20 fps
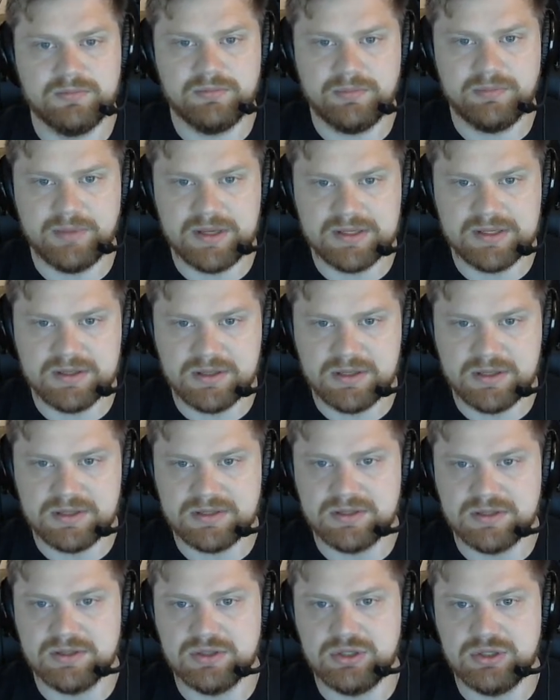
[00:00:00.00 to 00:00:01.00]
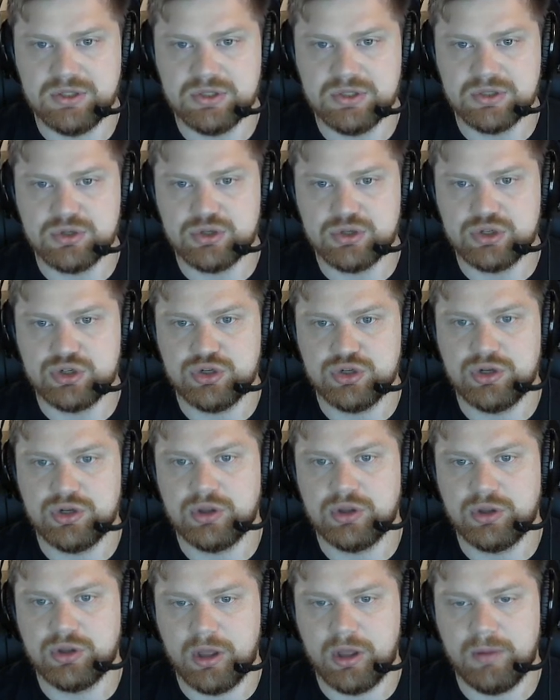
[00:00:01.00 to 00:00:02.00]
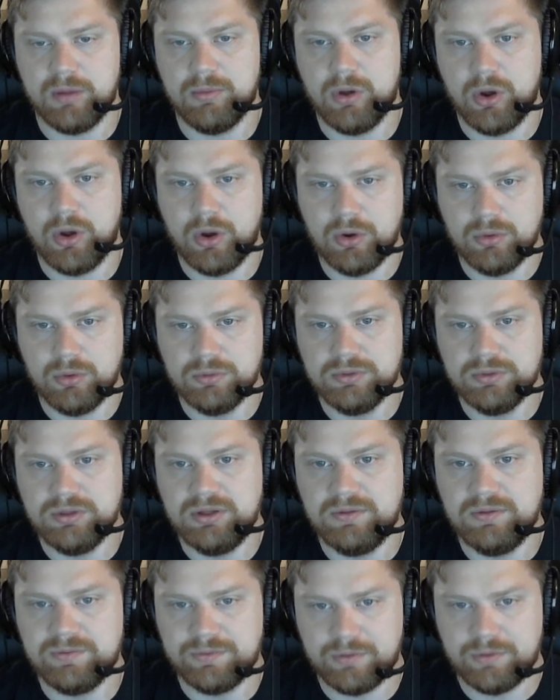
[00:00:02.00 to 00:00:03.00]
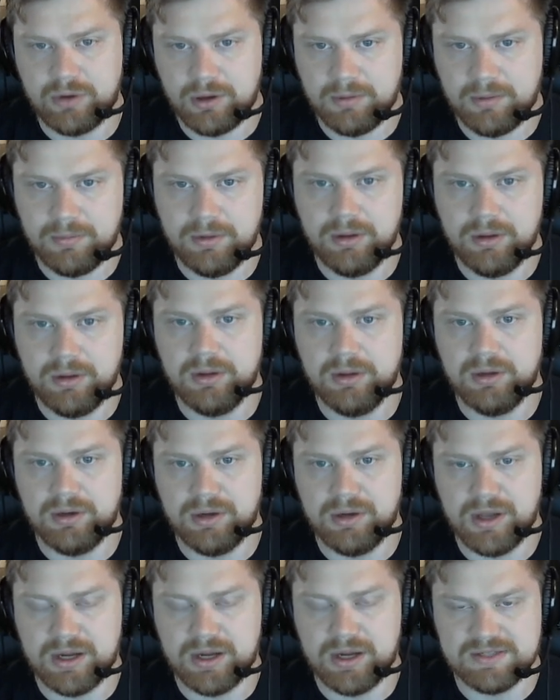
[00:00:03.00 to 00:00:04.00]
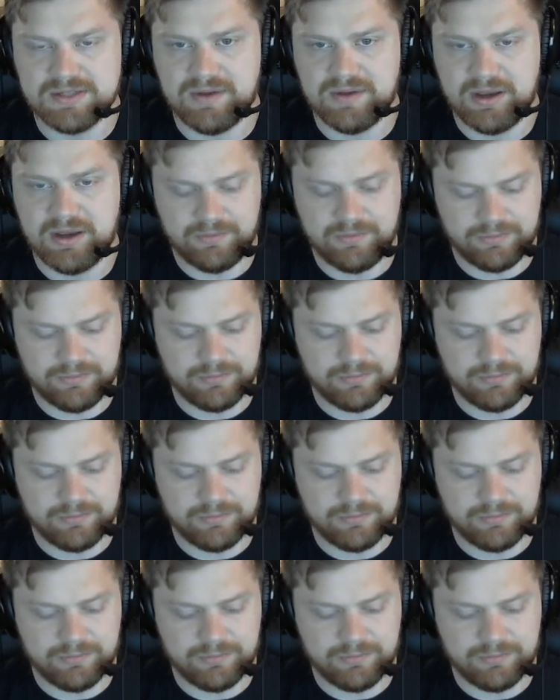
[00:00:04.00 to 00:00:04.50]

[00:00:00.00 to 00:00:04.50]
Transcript: based on this, is users should come only from Natas 5.